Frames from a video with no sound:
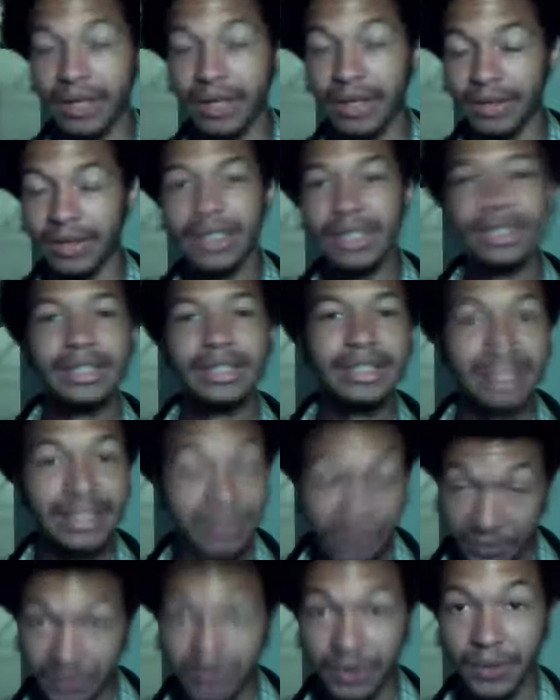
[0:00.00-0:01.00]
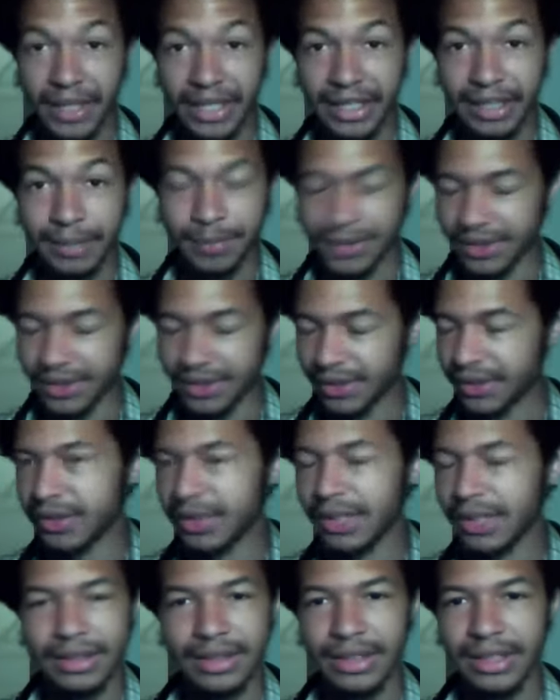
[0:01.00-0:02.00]
well, this was a great episode
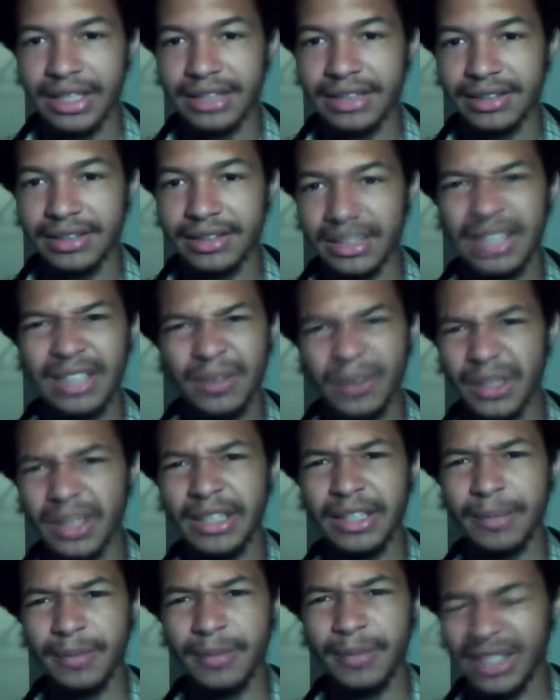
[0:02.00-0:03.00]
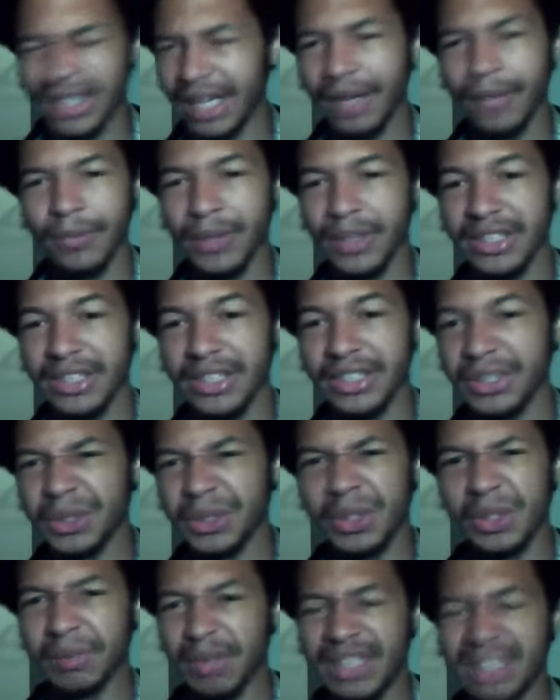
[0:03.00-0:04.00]
nonetheless, and I really
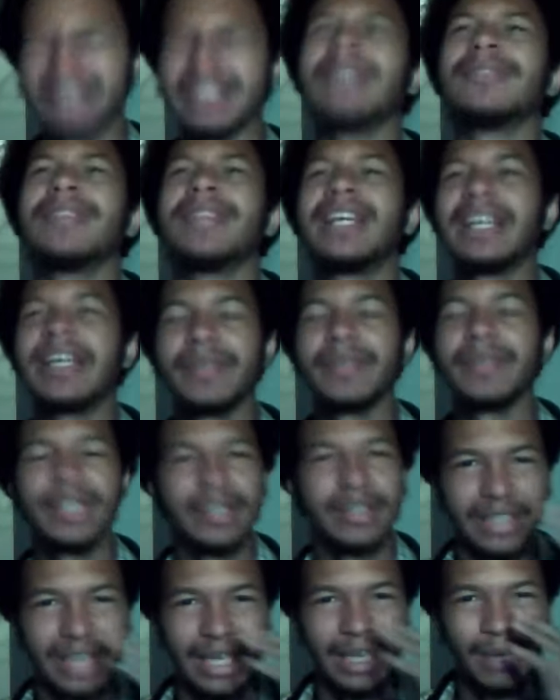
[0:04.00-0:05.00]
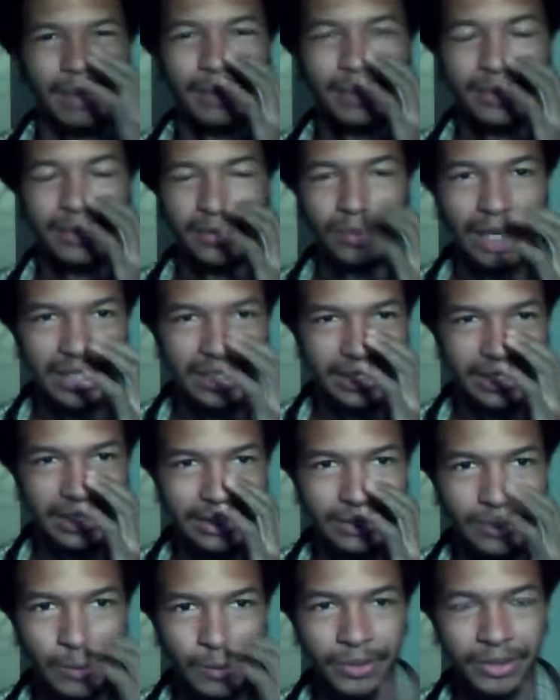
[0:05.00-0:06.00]
enjoyed myself like every other time I've been watching
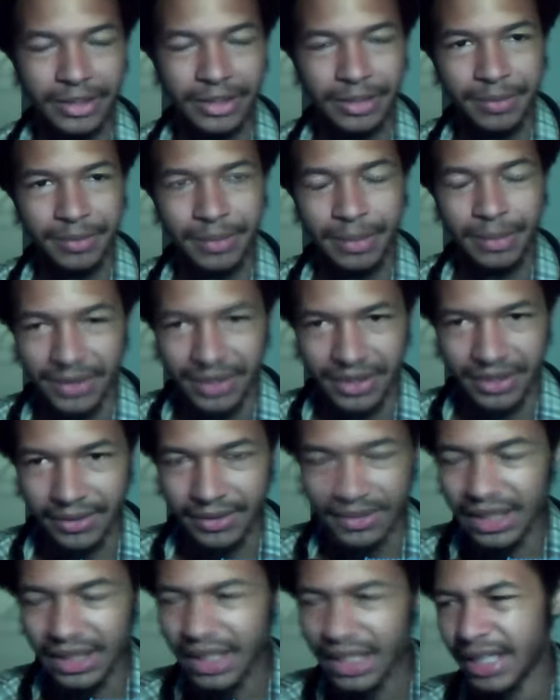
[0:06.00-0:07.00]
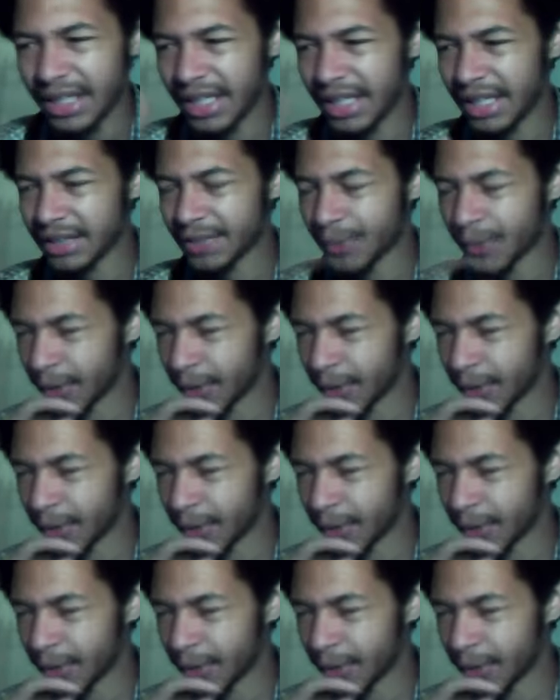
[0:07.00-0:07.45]
these RWBY Chibi episodes. And that's